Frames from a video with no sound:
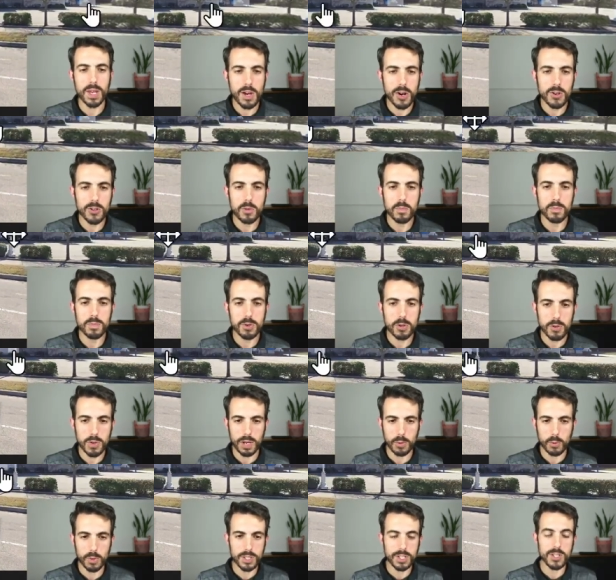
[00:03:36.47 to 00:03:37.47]
Mariner
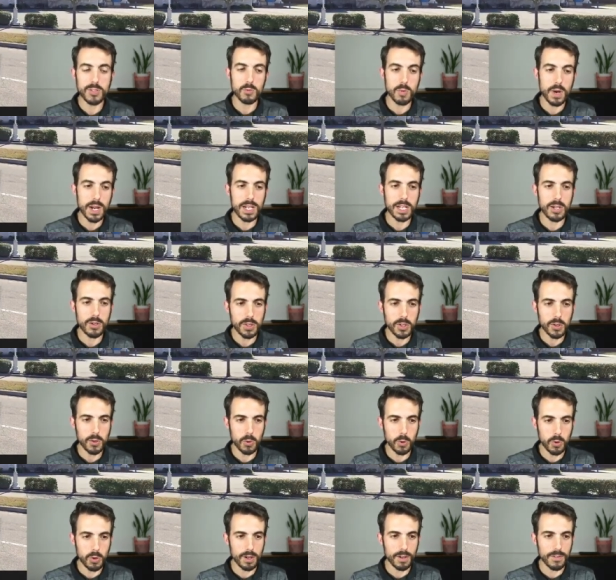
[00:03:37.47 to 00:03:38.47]
Brewing, which is right here on the
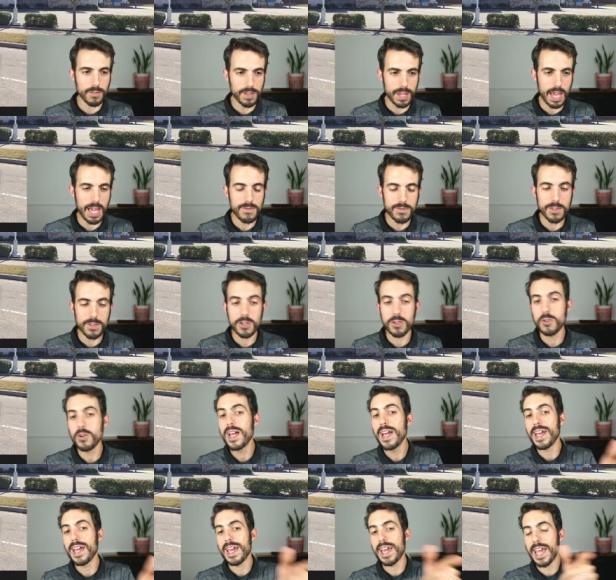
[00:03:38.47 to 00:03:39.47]
corner of Cape
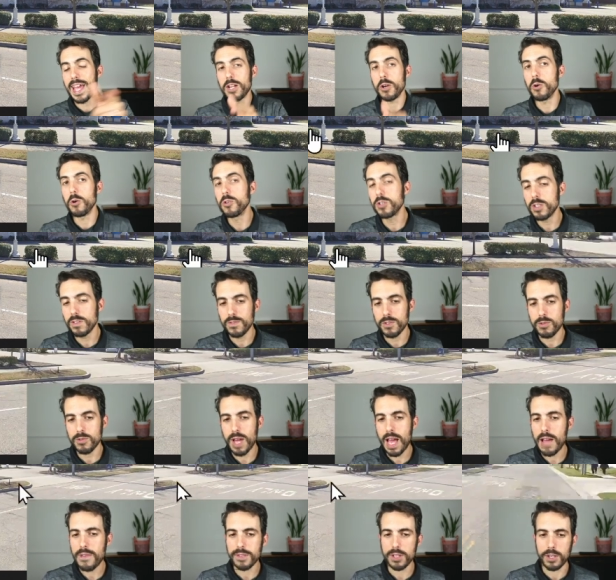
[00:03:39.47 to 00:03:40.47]
View and Ocean View
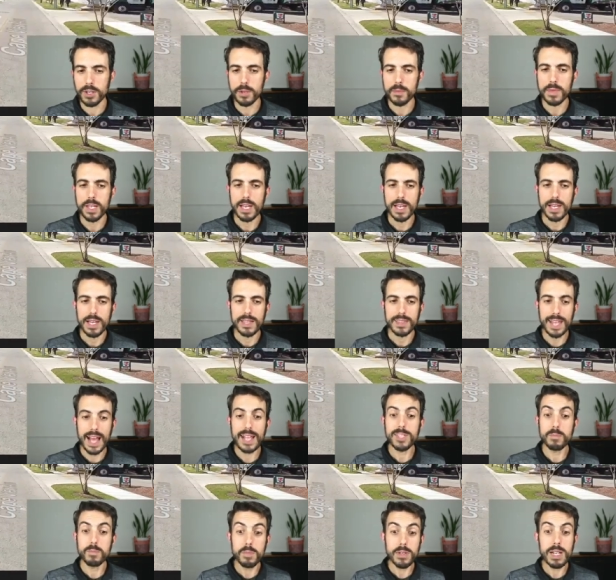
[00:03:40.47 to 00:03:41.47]
Avenue.
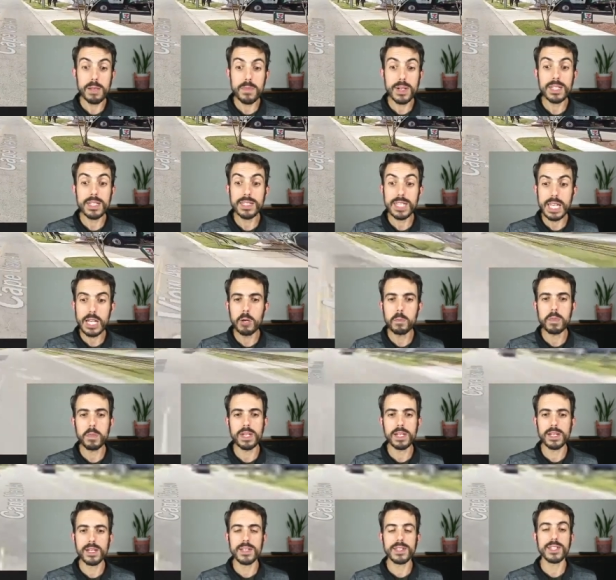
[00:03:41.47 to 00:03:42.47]
That's a pretty big deal
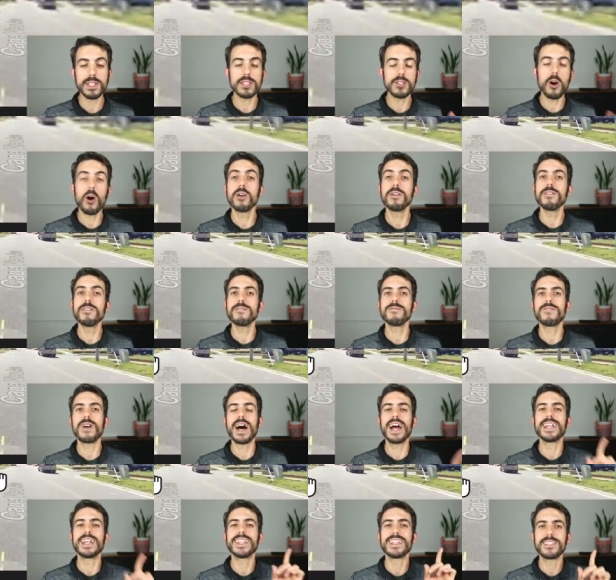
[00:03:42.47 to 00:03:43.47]
because it's hard to
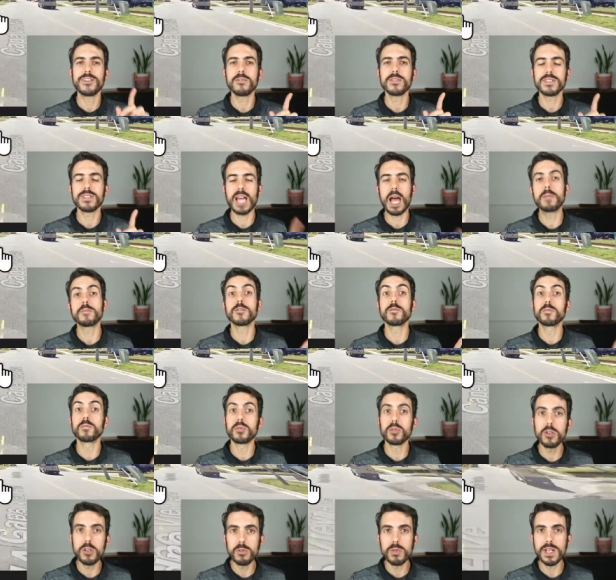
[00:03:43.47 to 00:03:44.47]
find those types of
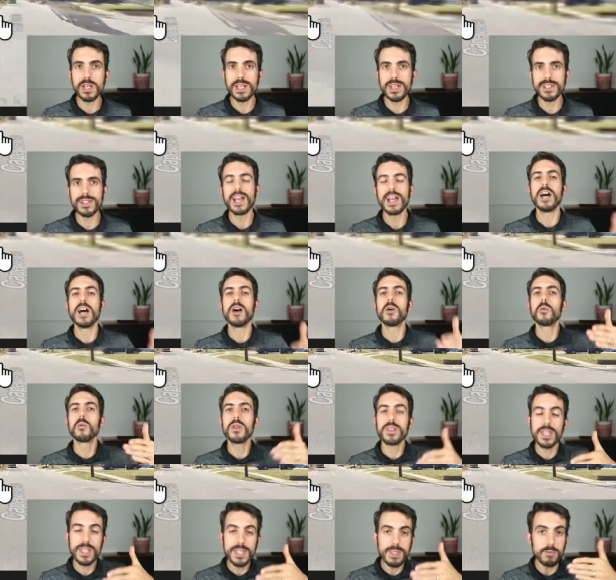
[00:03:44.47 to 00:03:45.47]
breweries
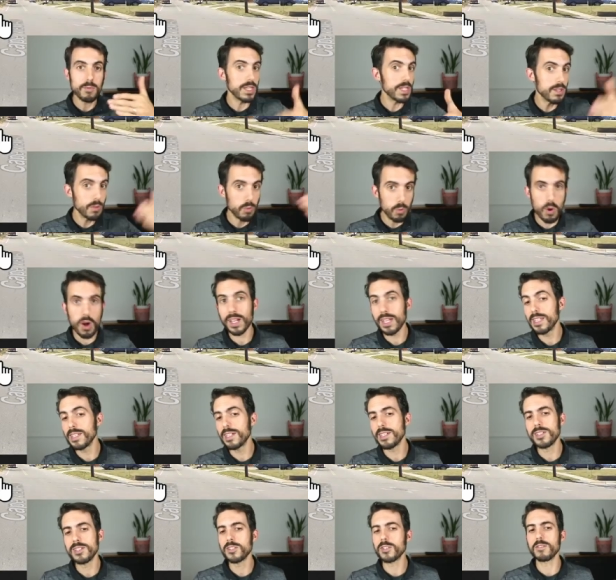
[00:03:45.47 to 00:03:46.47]
within either walking
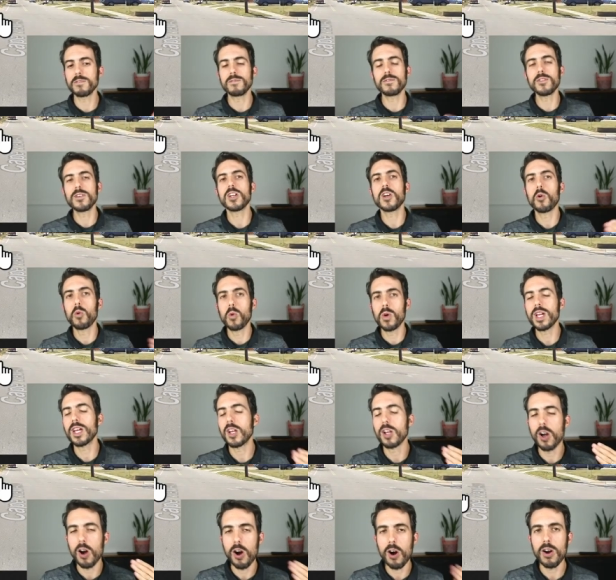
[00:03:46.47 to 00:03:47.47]
distance or very
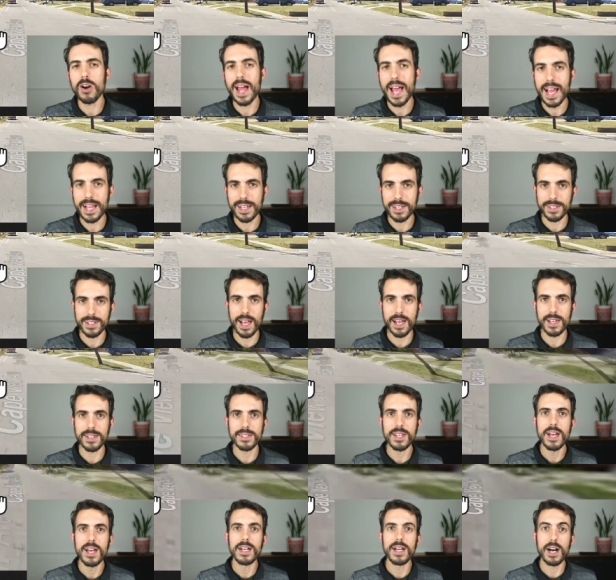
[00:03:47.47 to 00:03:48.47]
quick car
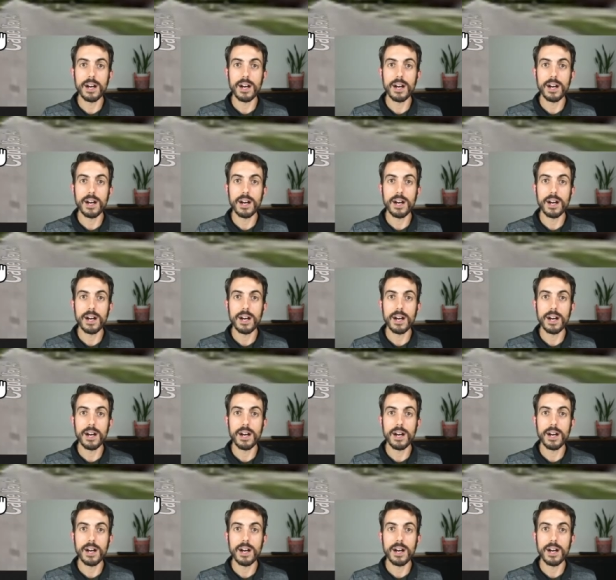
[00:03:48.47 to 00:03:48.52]
access